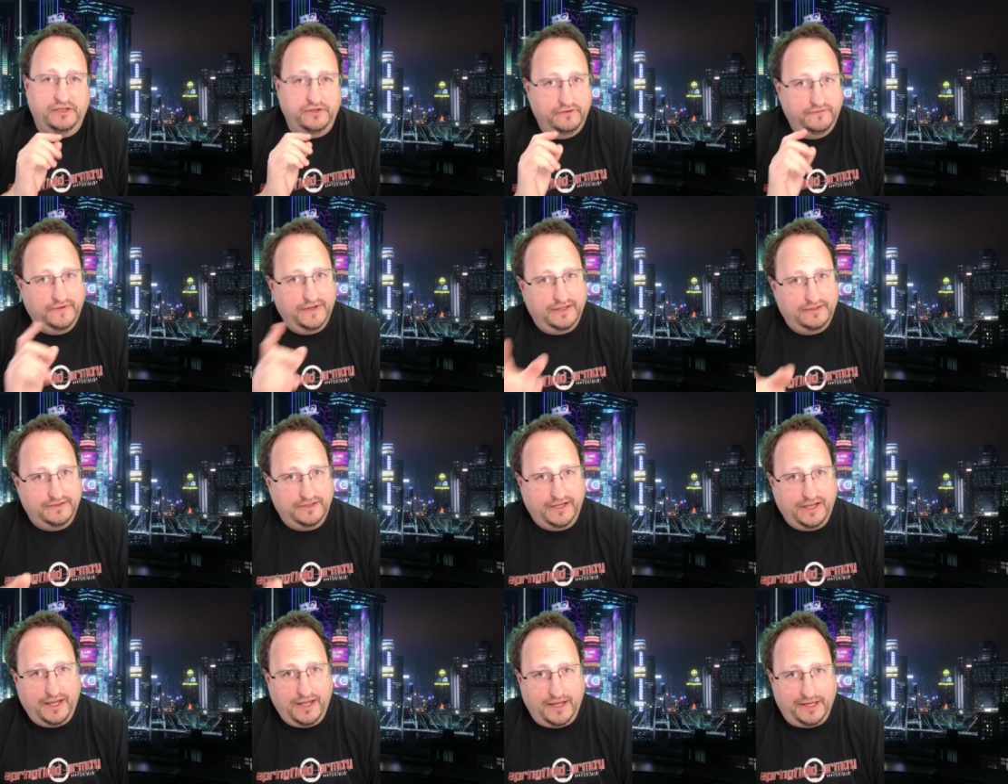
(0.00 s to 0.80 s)
and you've
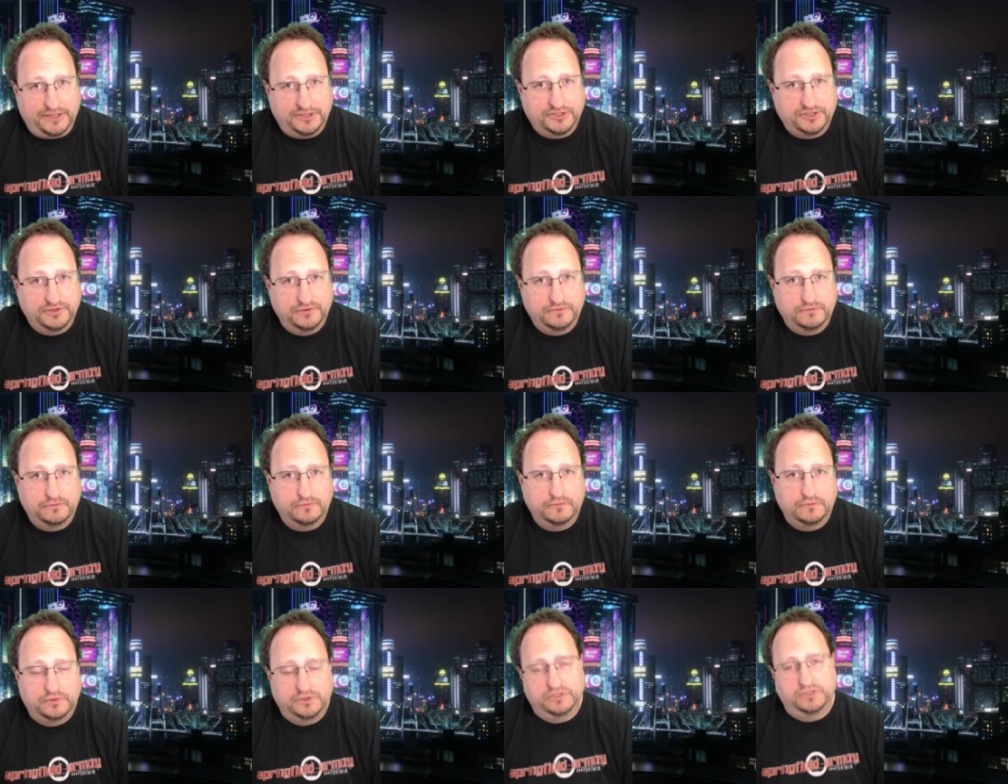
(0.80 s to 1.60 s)
got the cash,
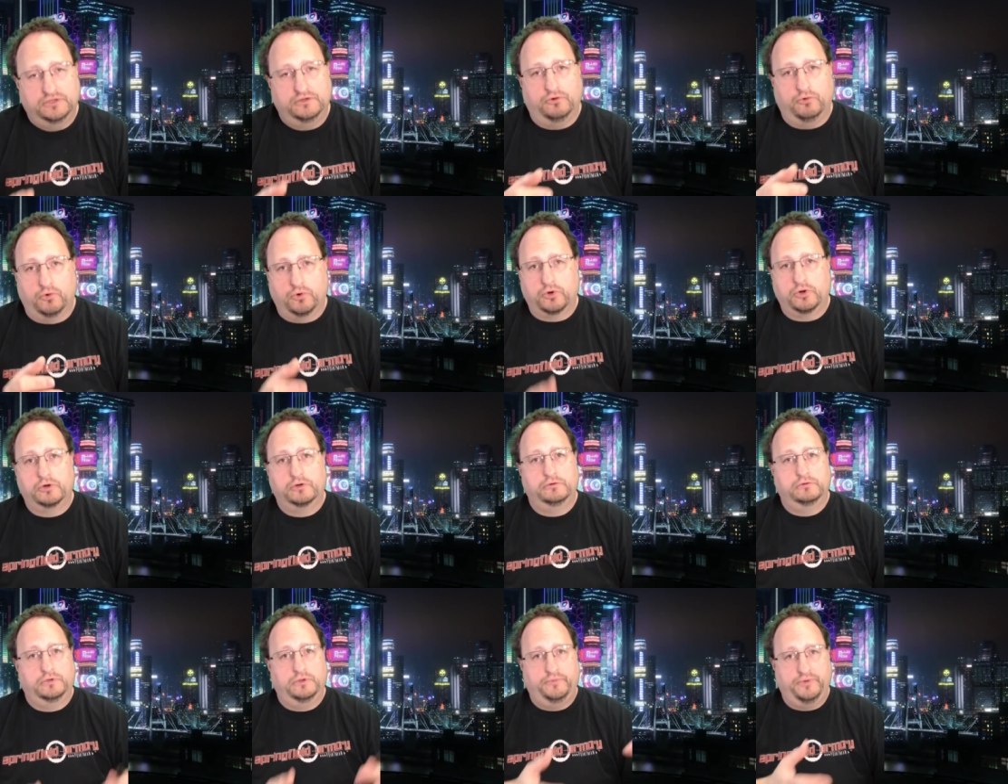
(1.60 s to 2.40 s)

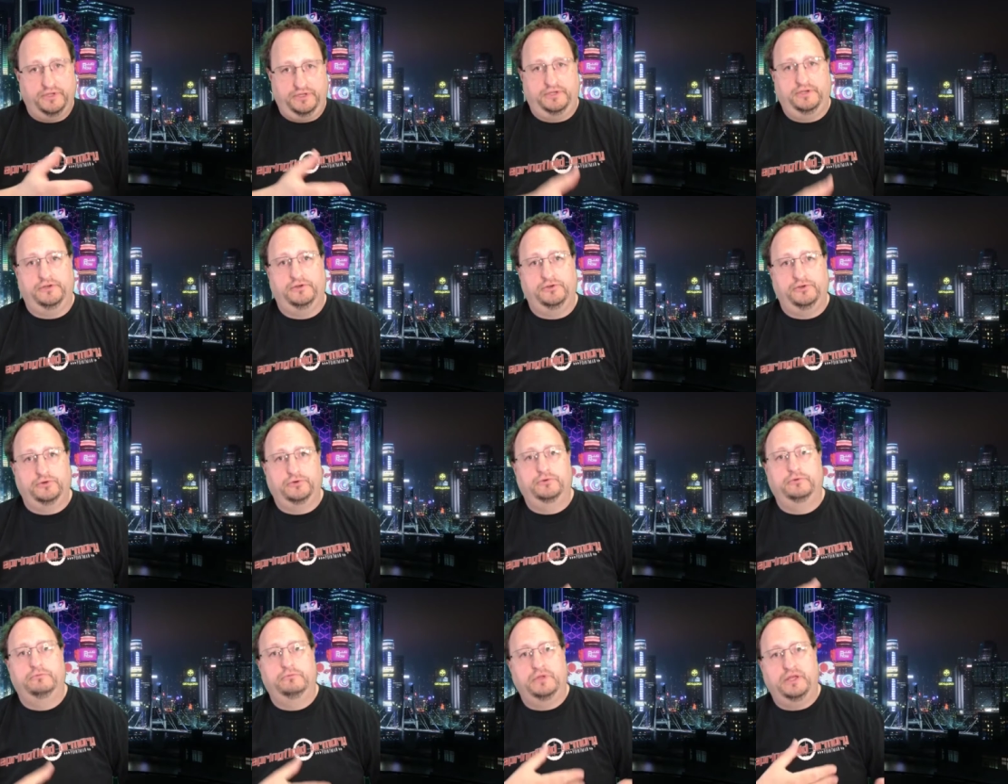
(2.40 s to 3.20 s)
or depending on
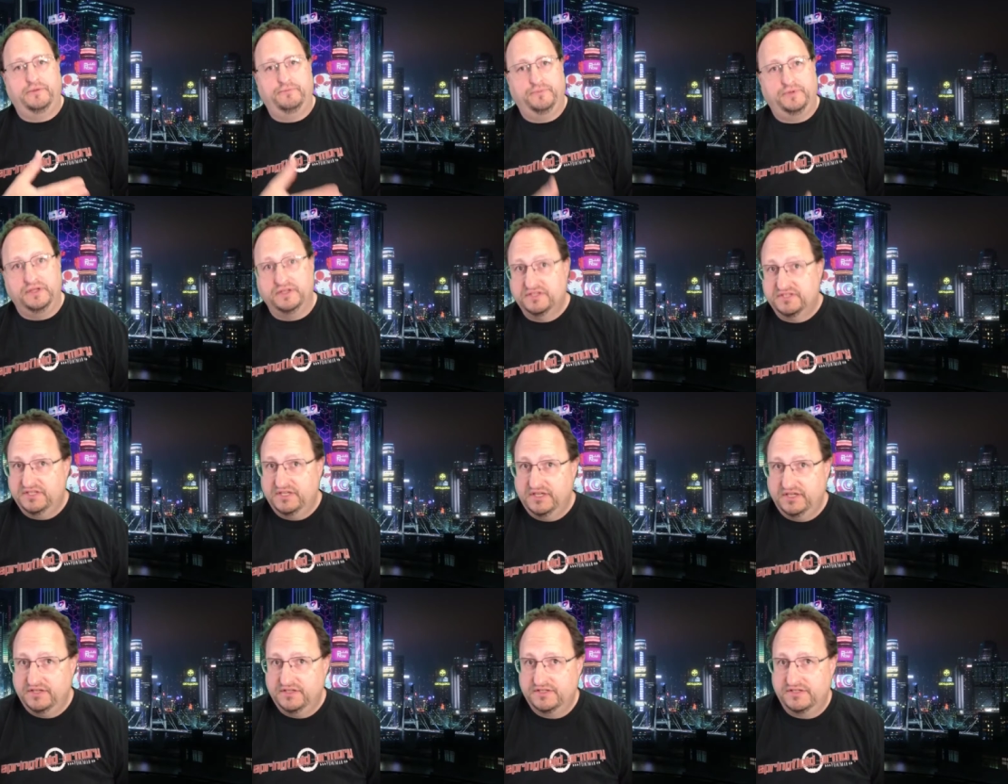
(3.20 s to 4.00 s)
your
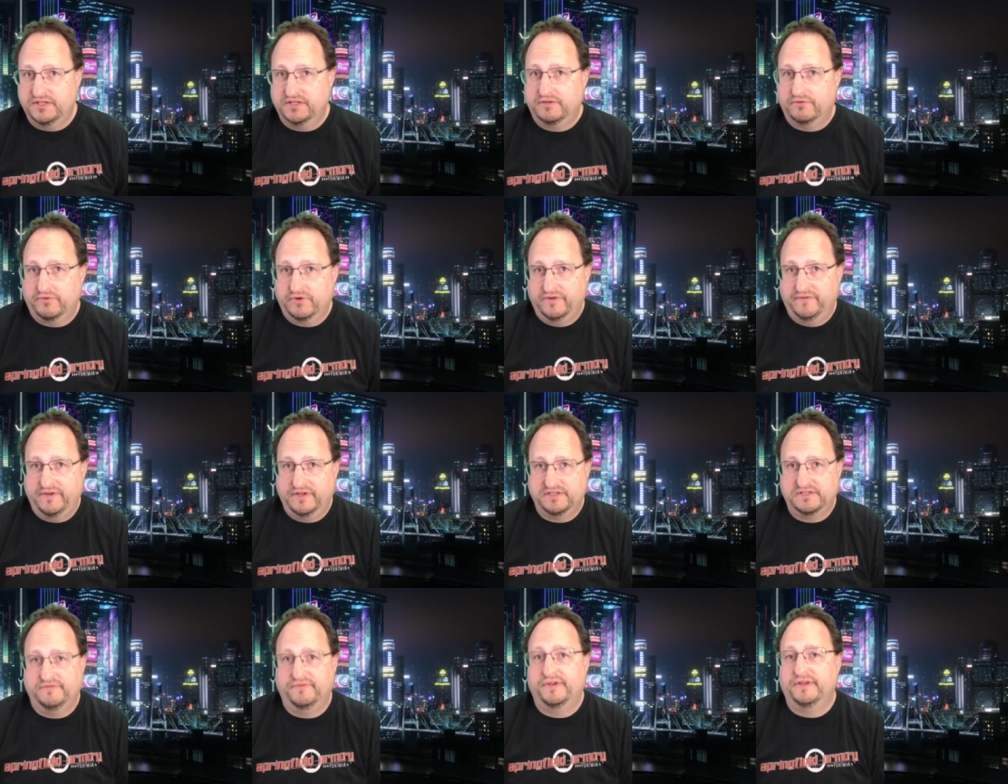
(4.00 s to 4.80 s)
NPCs that the
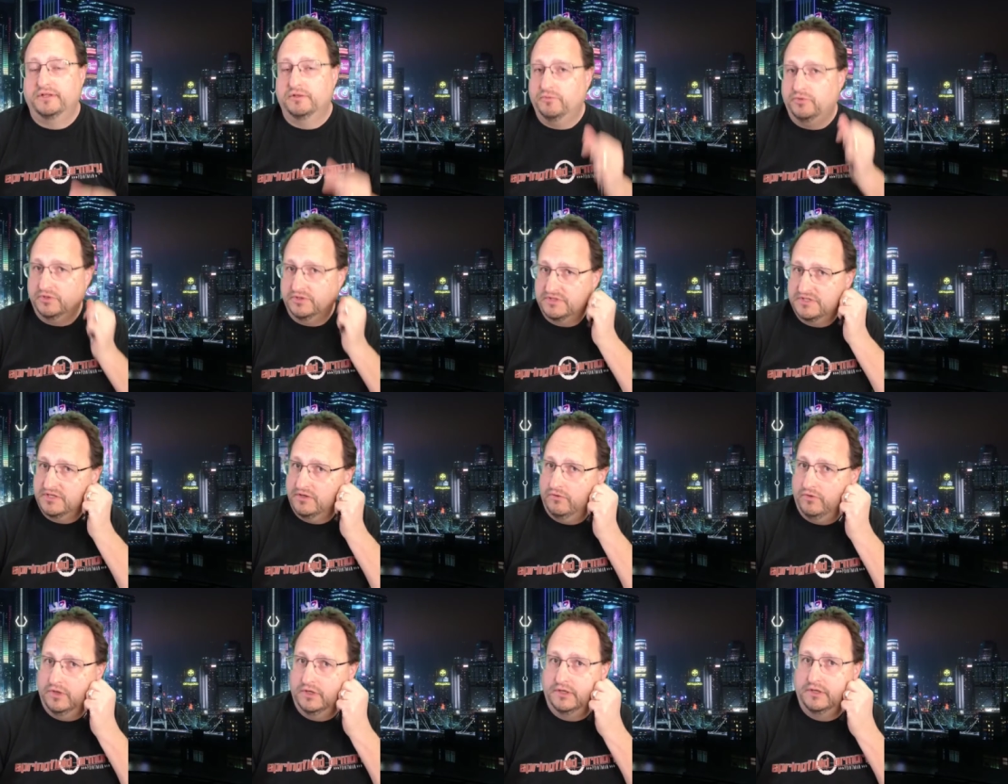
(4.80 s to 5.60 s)
ref has available and
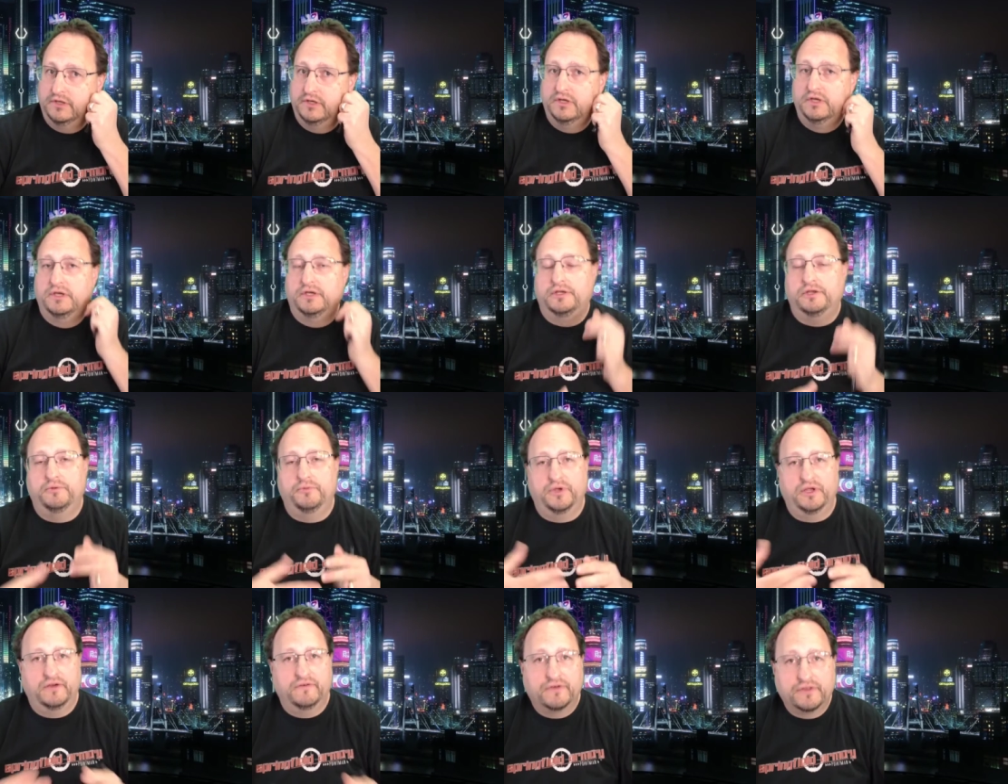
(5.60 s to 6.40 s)
so on,
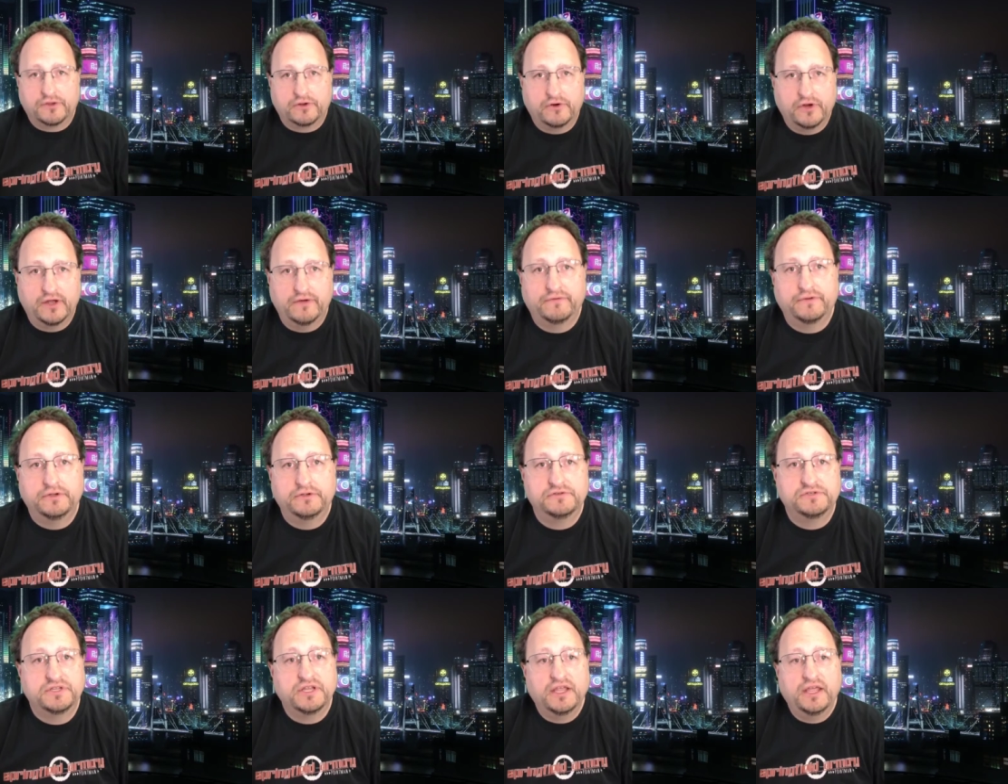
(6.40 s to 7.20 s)
you may have other
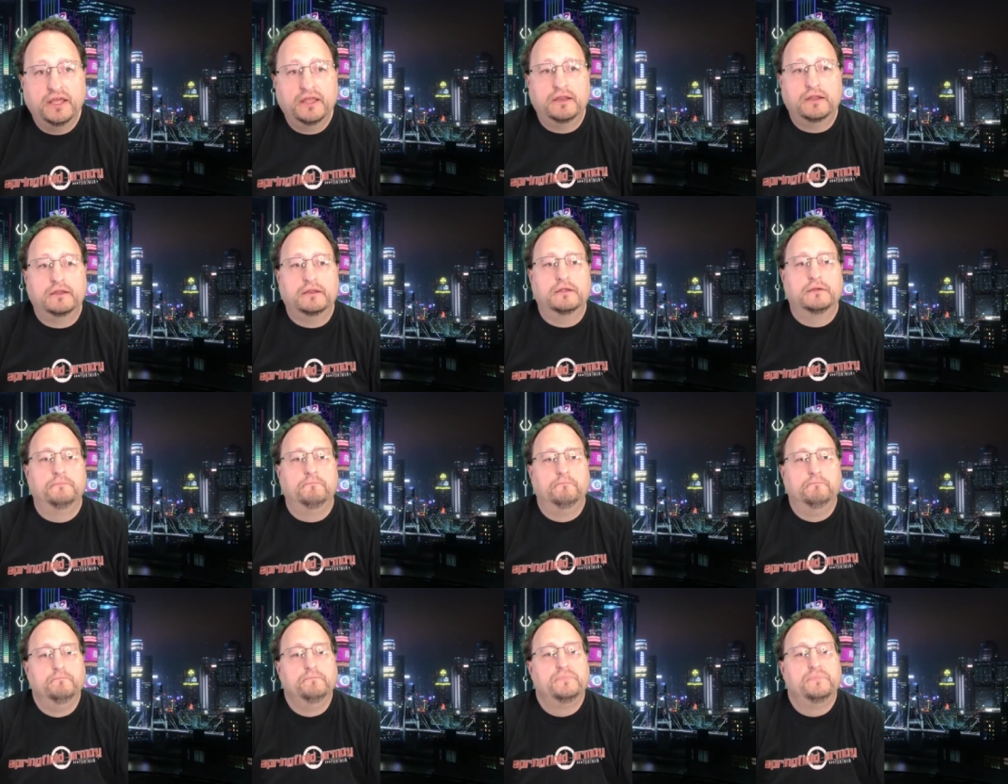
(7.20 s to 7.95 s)
avenues to get it.